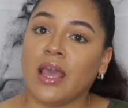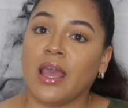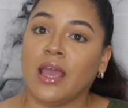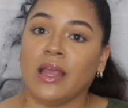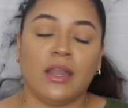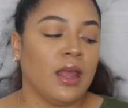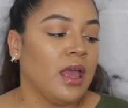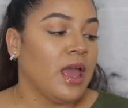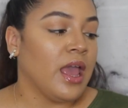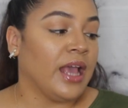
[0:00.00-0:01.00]
and
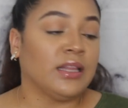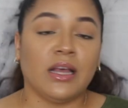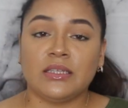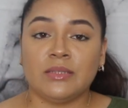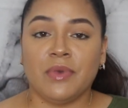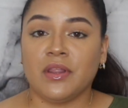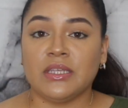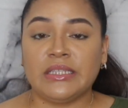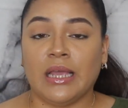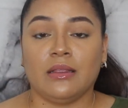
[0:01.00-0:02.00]
it does smell
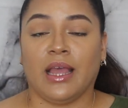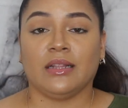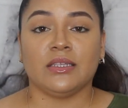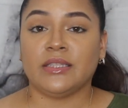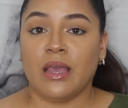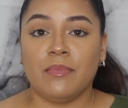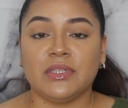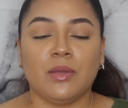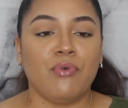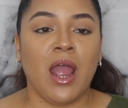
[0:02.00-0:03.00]
the same, like the same
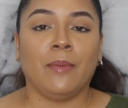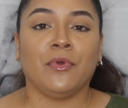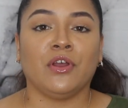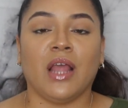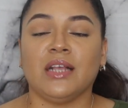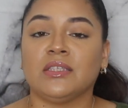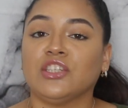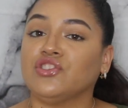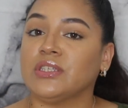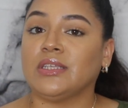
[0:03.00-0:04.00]
as the primer, like
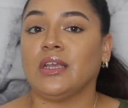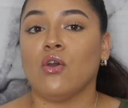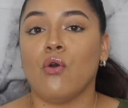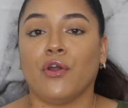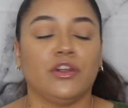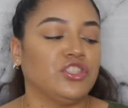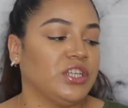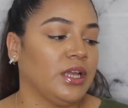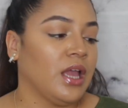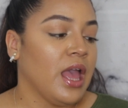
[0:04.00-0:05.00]
citrusy,
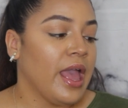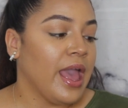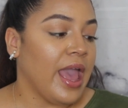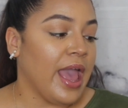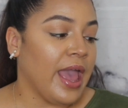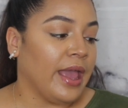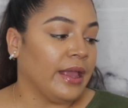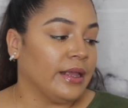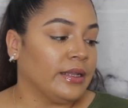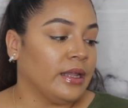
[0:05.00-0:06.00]
orangey,
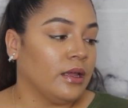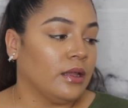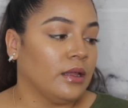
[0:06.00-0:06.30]
and